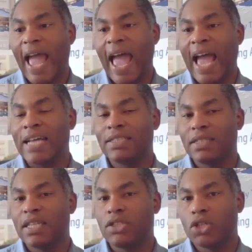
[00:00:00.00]
As
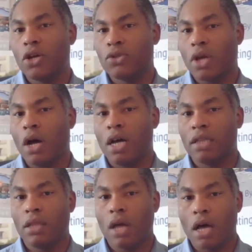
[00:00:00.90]
this goes
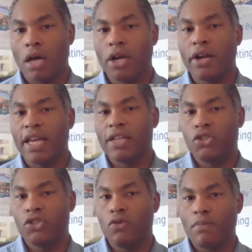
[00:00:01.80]
on longer
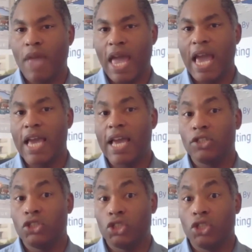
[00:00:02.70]
into May
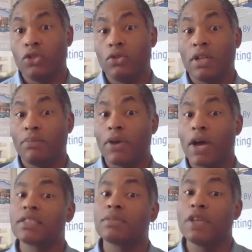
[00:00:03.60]
and June and
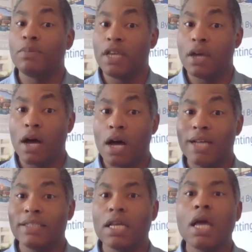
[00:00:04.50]
possibly
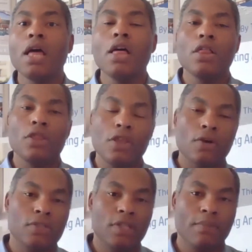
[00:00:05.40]
beyond,
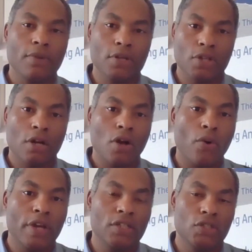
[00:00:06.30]
those numbers are
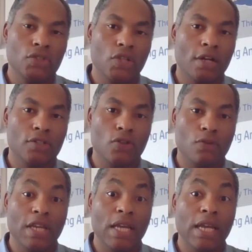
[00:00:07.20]
going to start to
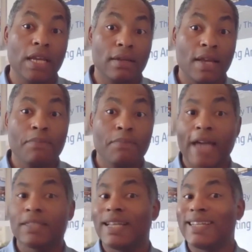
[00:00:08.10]
be
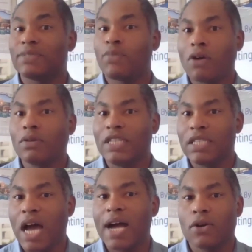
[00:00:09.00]
impacted, and it's probably
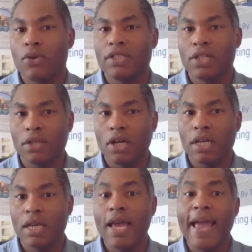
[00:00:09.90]
not going to
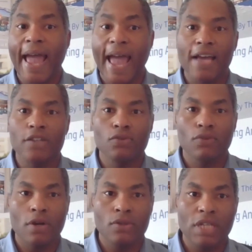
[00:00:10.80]
look as
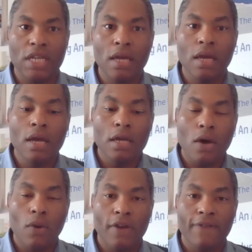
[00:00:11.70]
rosy
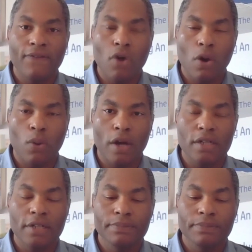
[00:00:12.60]
going forward.